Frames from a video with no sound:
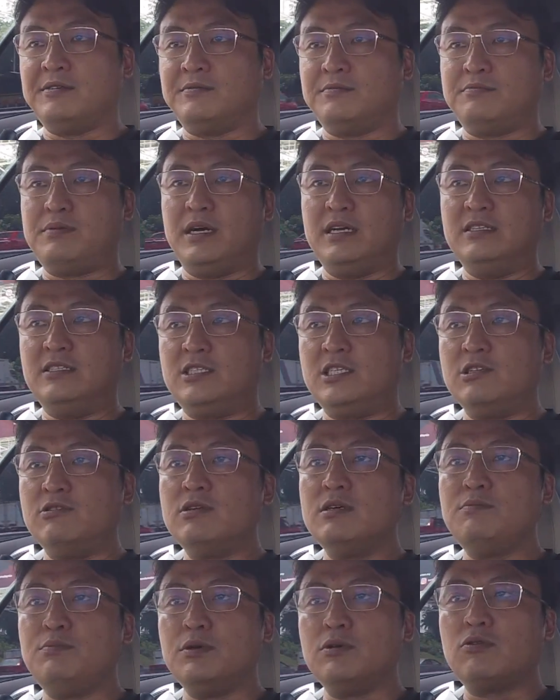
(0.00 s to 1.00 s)
But
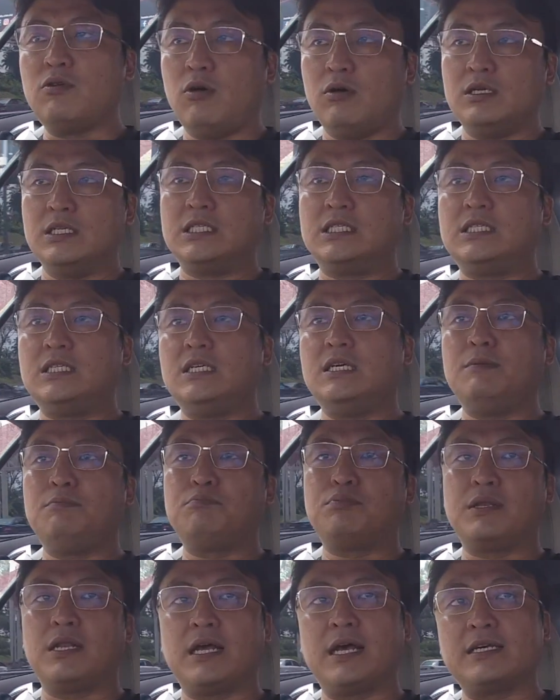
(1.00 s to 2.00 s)
interior build quality
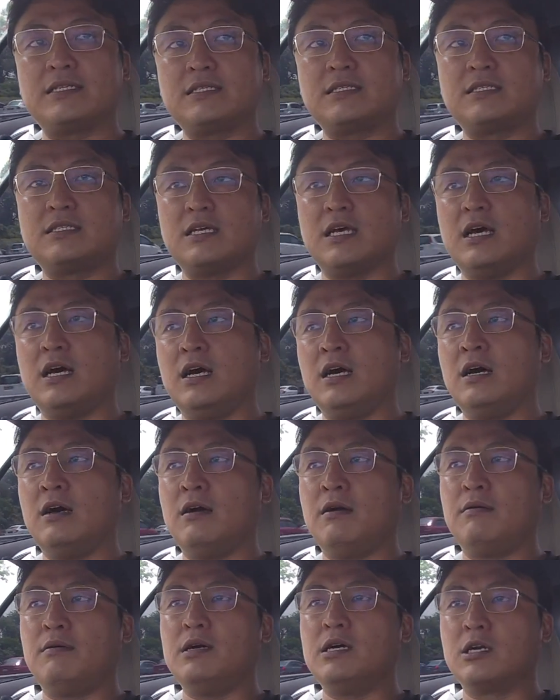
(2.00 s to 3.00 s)
plus
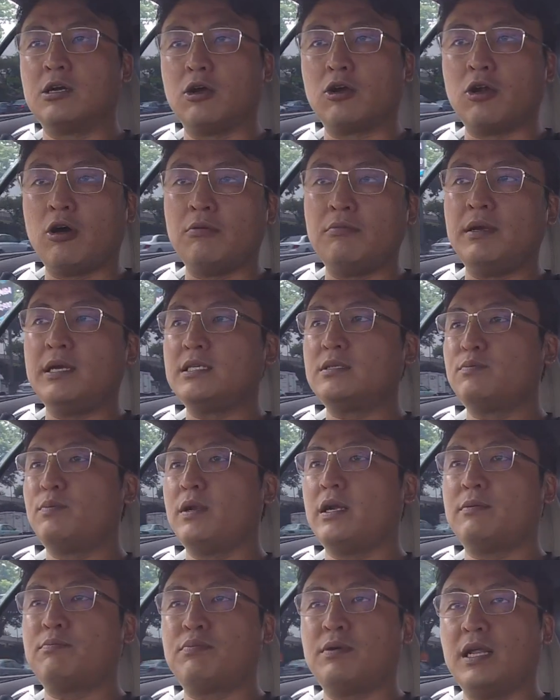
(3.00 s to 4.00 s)
ergonomics
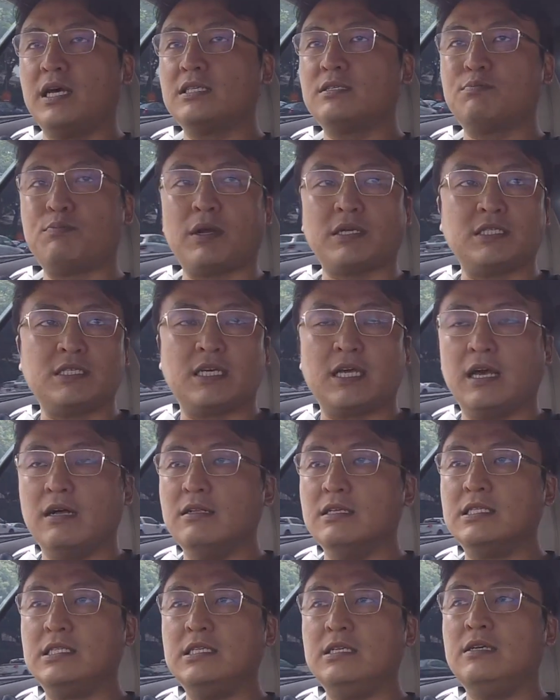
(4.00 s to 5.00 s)
plus
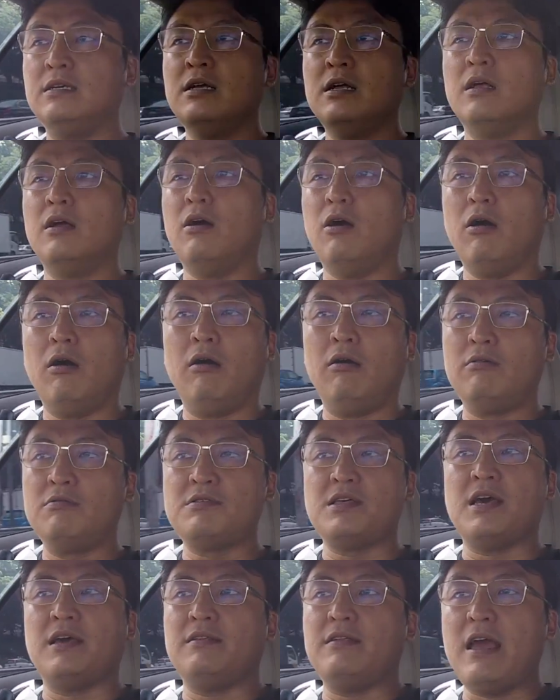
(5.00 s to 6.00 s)
practicality, all
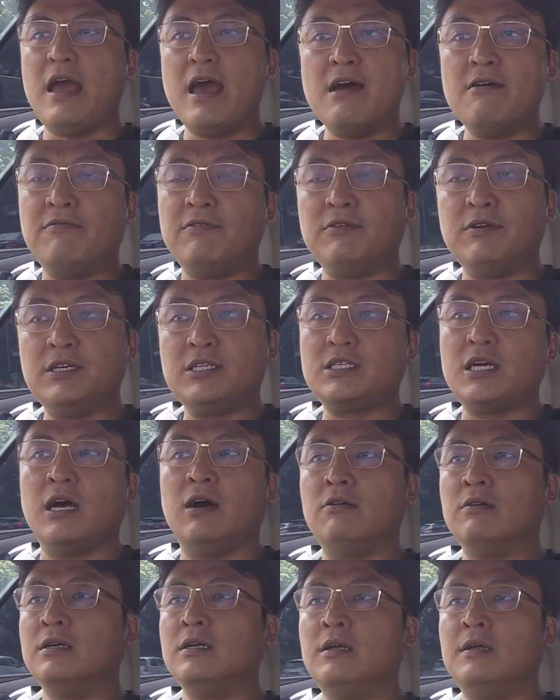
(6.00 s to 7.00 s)
that average
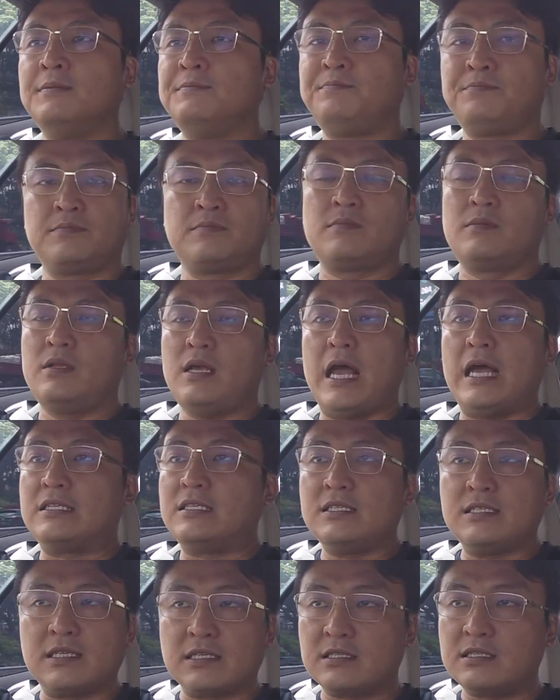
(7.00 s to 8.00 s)
out.
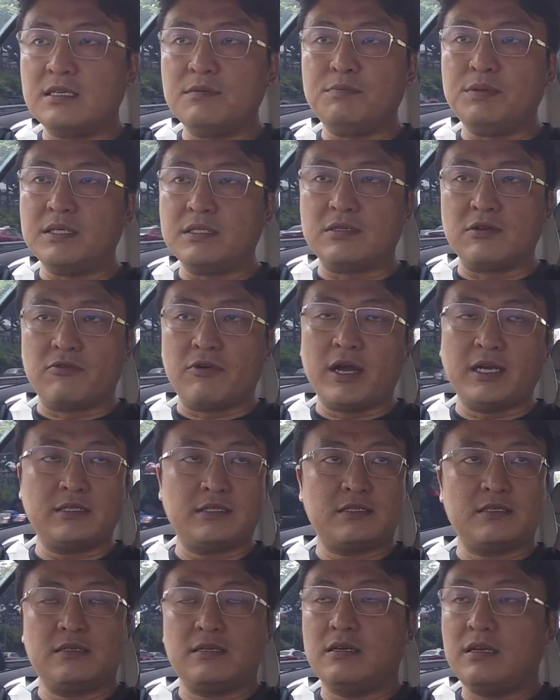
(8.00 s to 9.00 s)
XC60 beats the
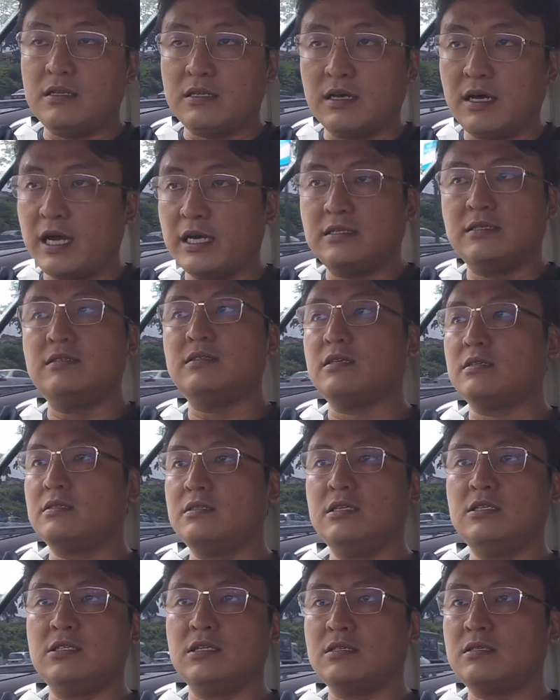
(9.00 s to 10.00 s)
rest. The
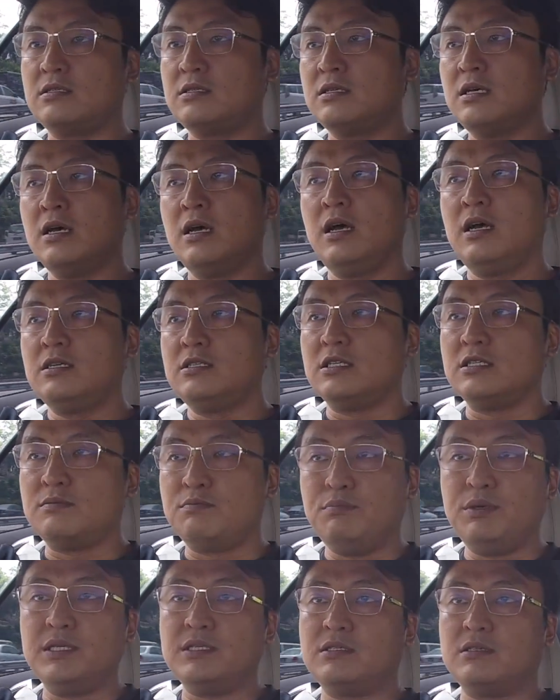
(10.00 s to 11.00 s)
XC60 just
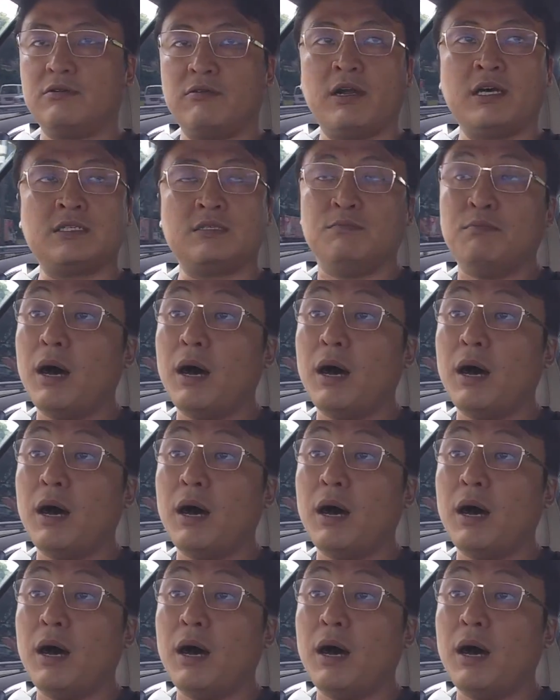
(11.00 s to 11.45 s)
beats the rest.